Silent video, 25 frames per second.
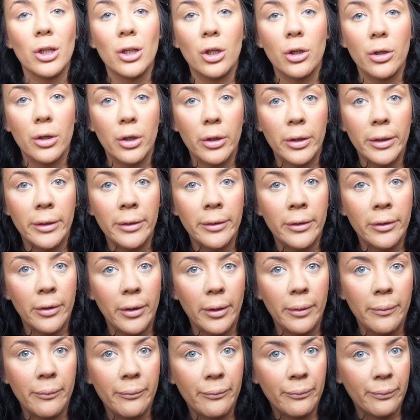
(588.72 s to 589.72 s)
it.
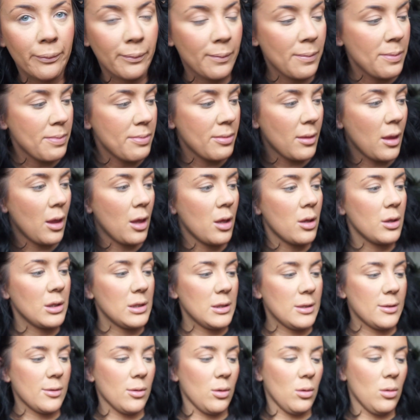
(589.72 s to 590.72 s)

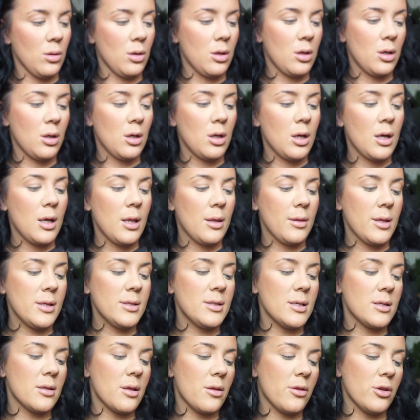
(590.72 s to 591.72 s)
So, this
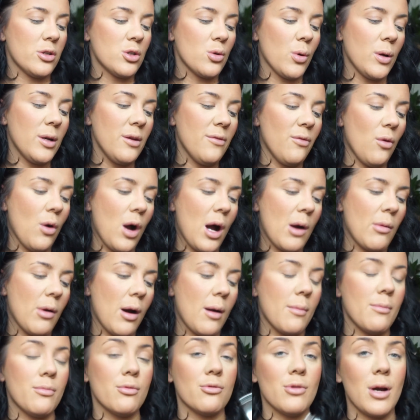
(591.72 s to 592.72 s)
is the
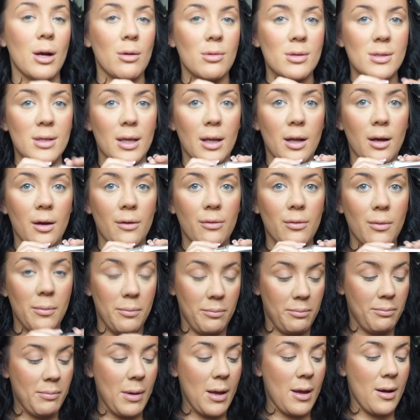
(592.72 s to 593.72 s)
24-hour brow setter from
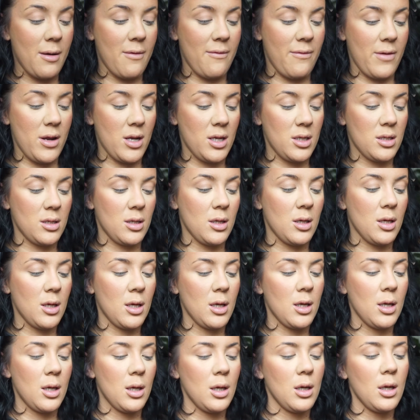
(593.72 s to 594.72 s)
Benefit.
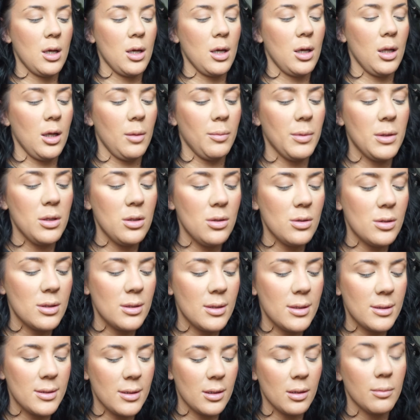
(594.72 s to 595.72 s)
I've been using
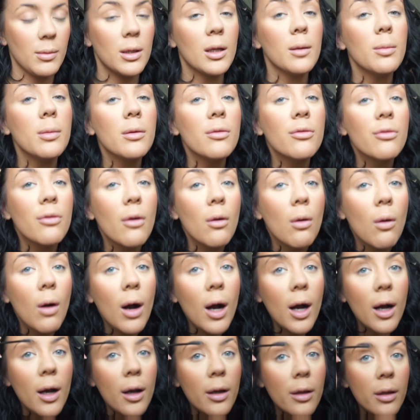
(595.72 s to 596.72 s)
this at the minute before
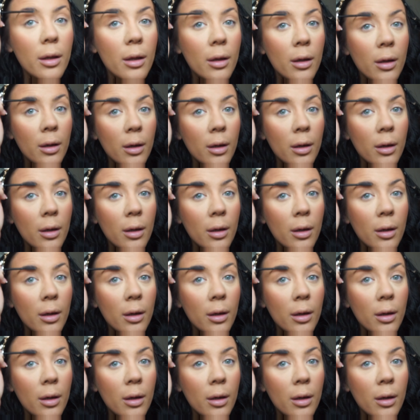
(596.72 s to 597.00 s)
I